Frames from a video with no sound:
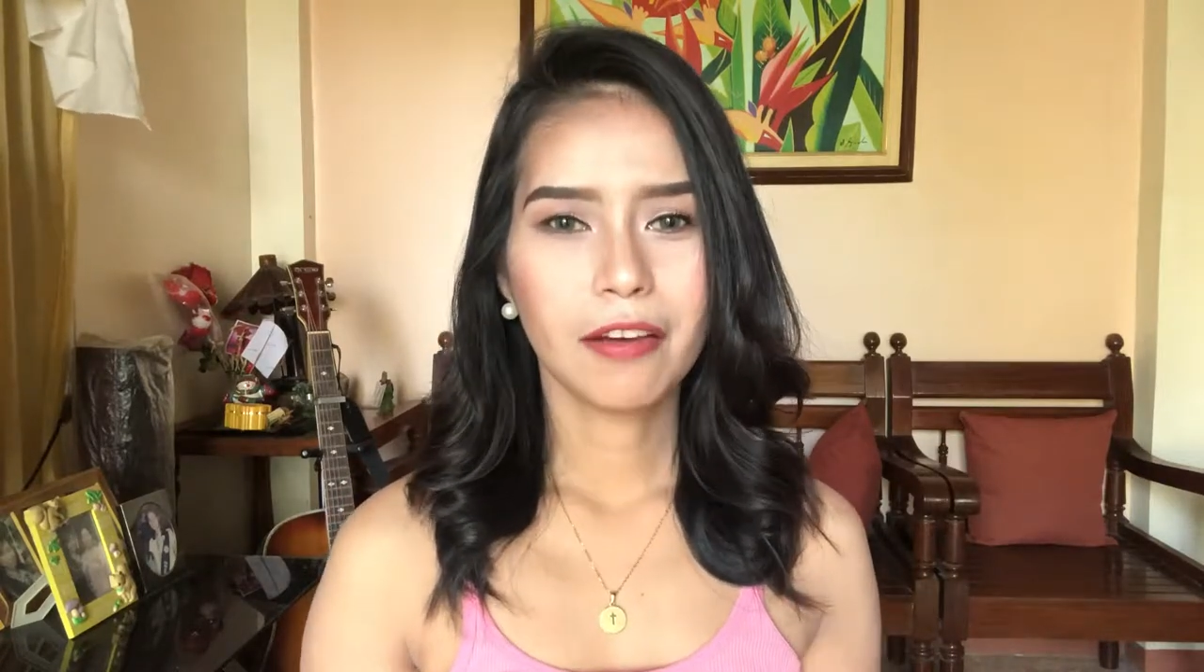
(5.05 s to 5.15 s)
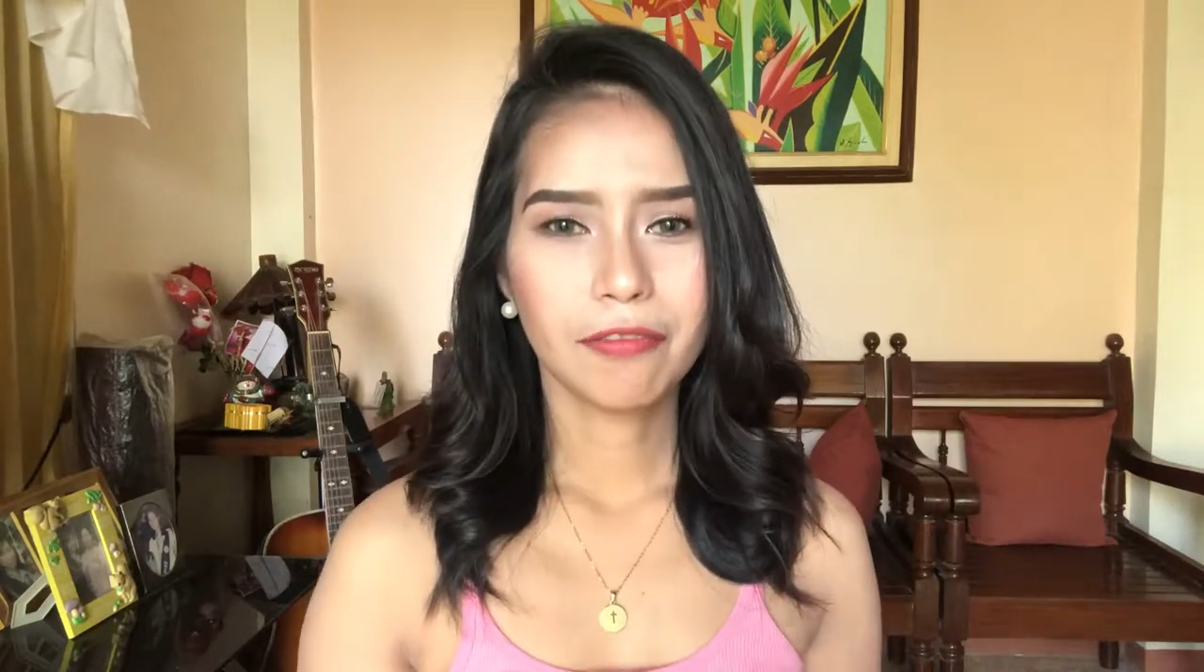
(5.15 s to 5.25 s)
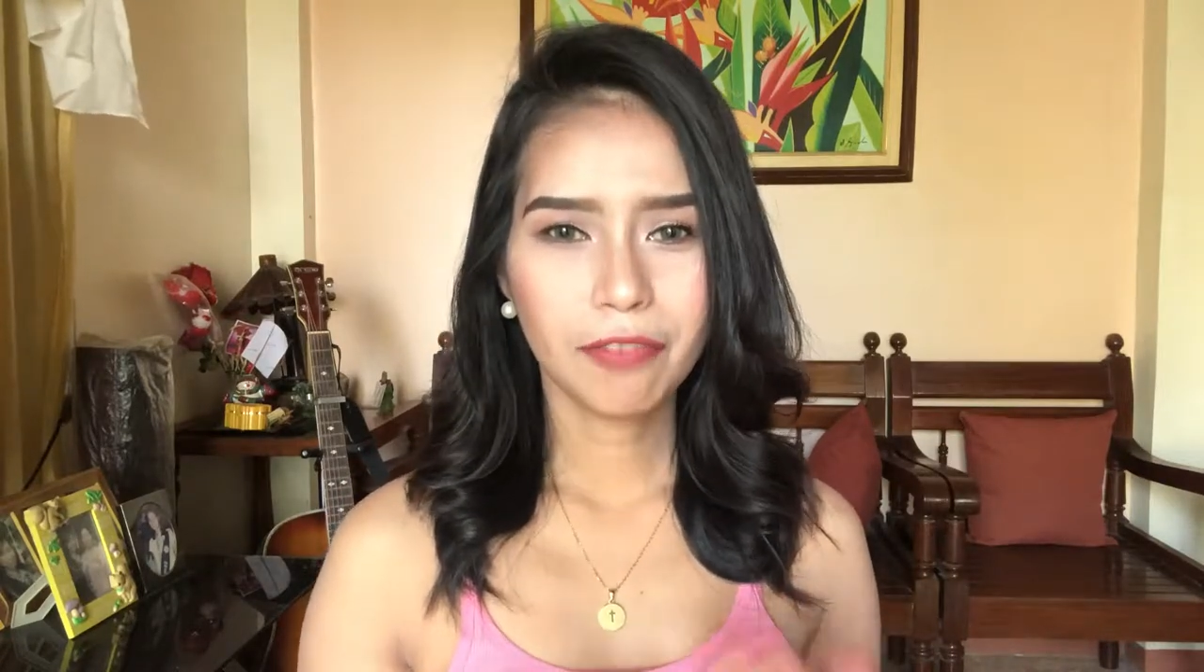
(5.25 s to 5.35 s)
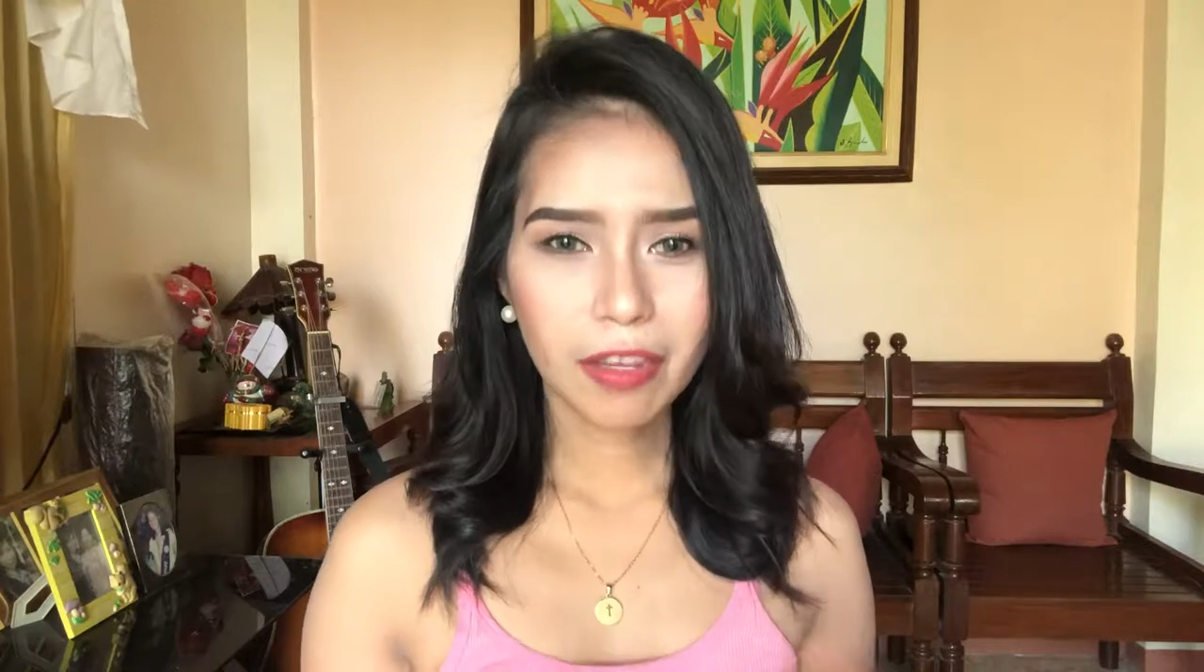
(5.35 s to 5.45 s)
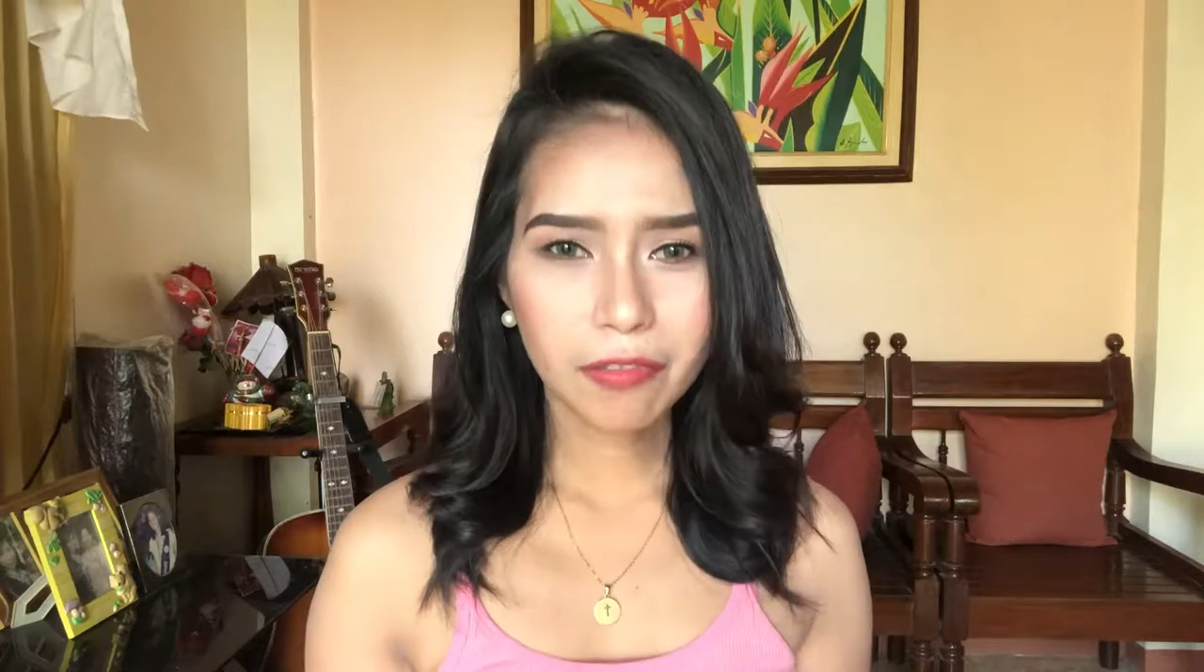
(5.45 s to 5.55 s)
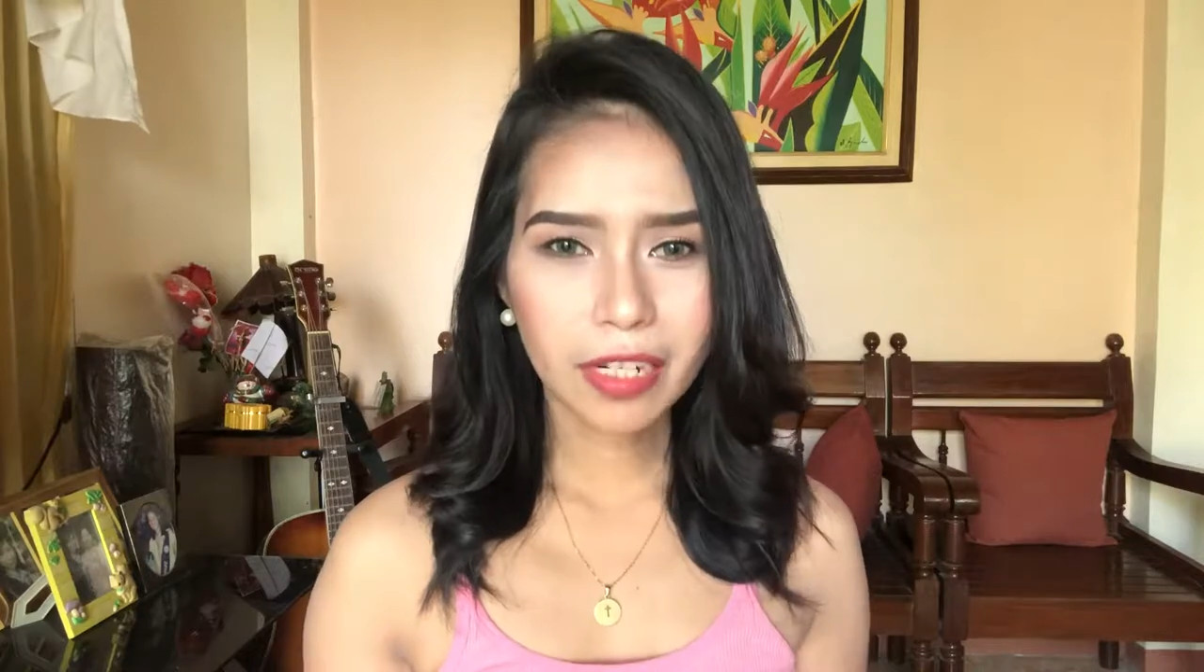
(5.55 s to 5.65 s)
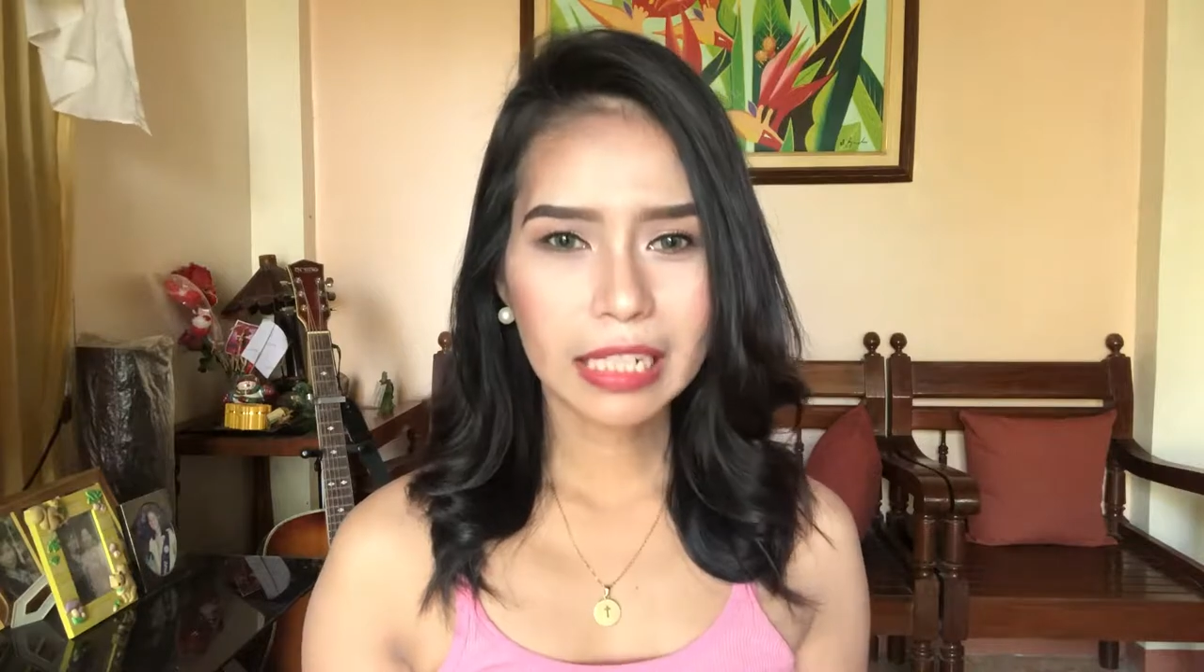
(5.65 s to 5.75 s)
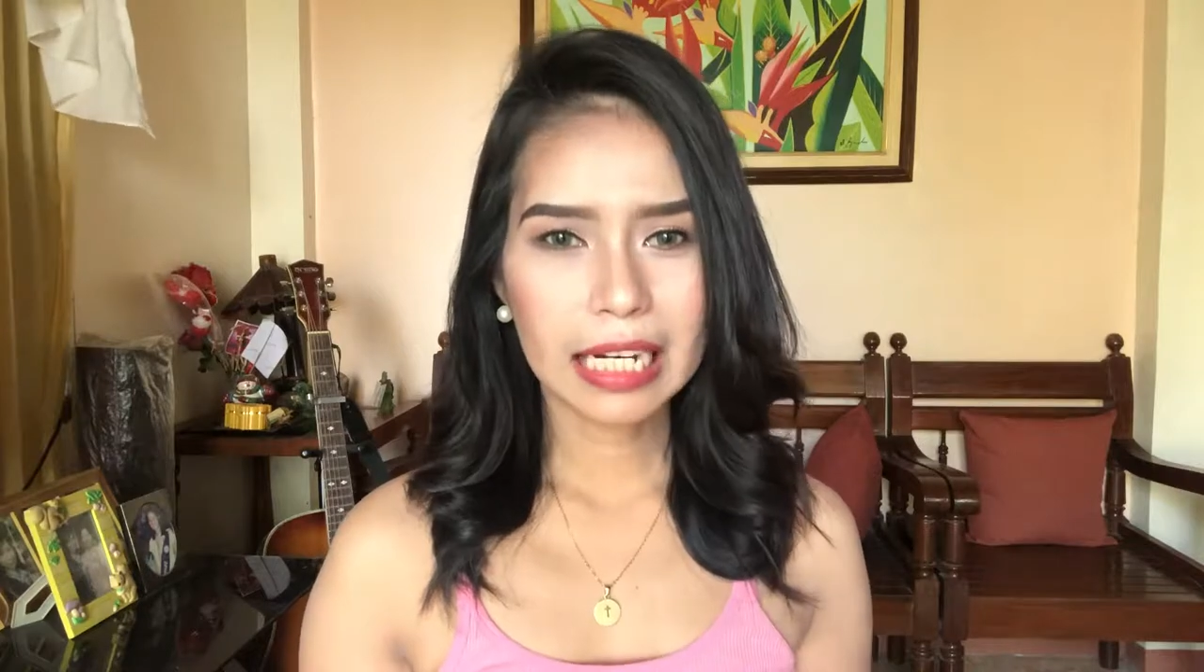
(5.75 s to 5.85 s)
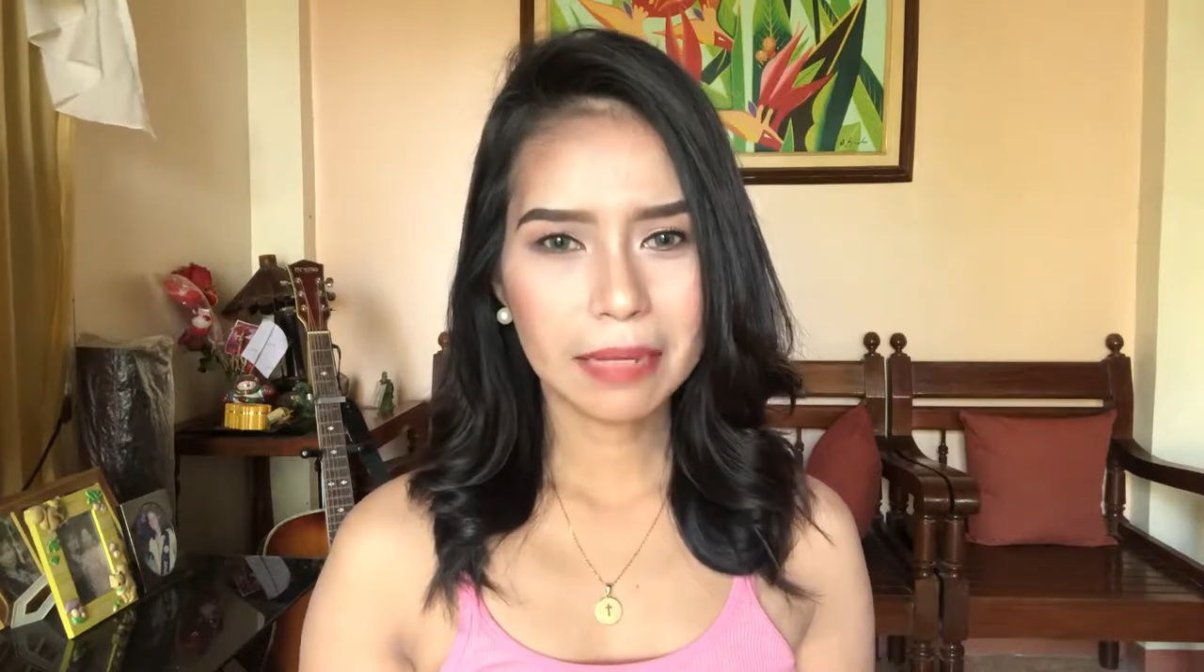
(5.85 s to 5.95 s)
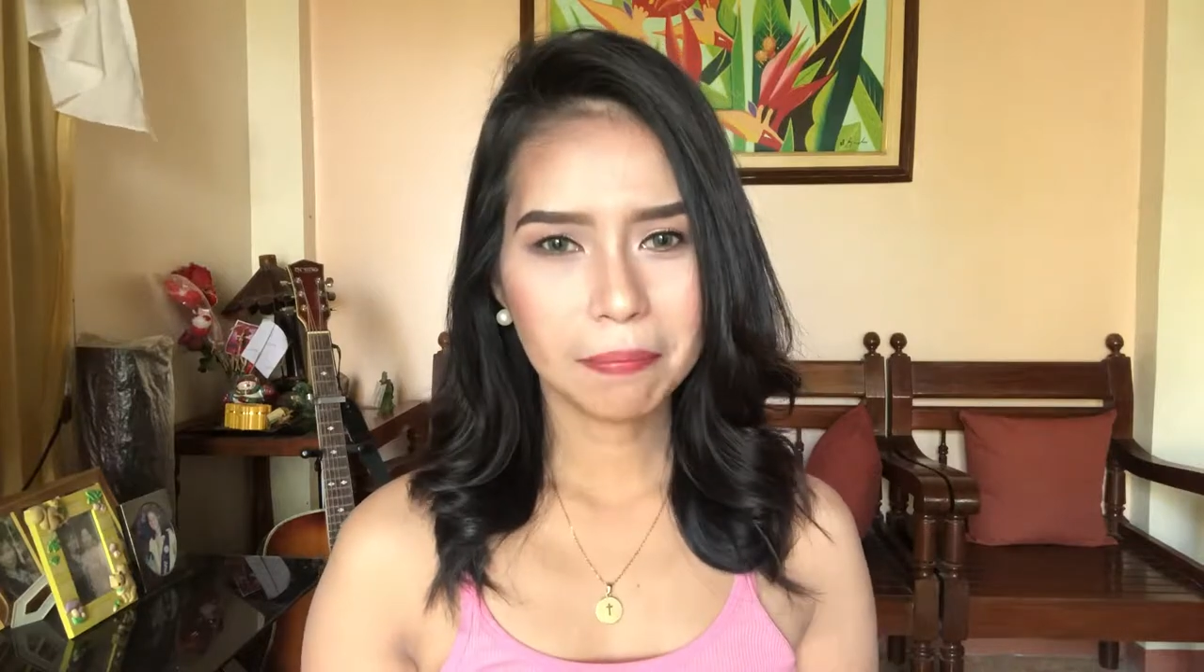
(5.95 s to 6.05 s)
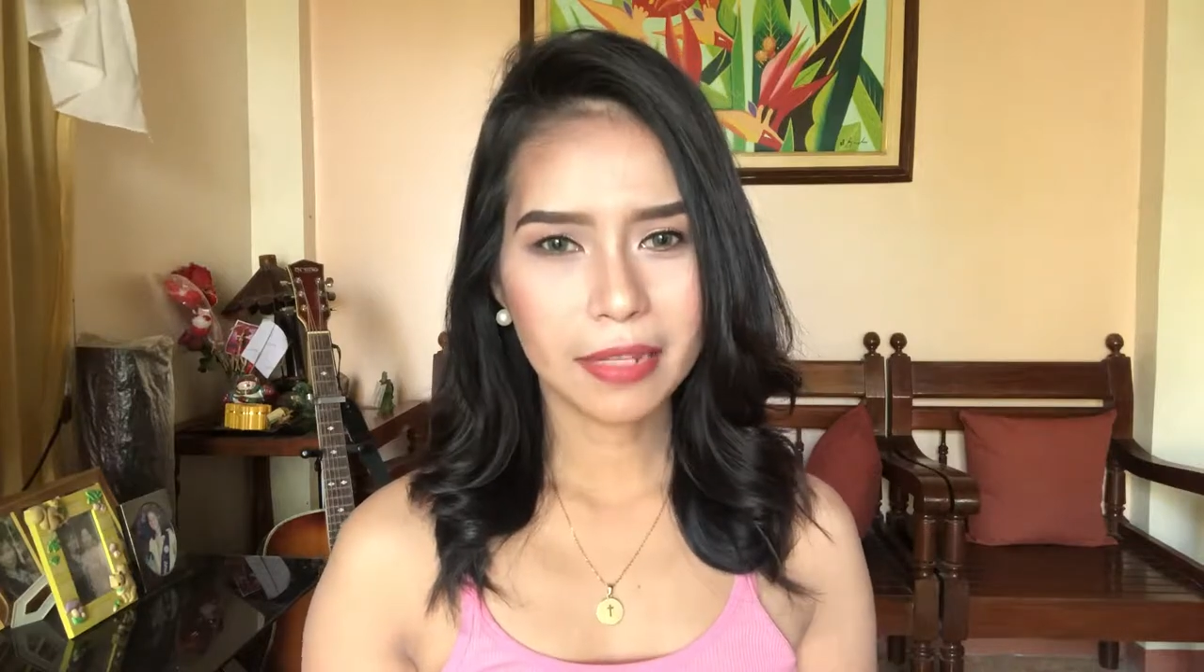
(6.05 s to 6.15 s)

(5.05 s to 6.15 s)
favorite lip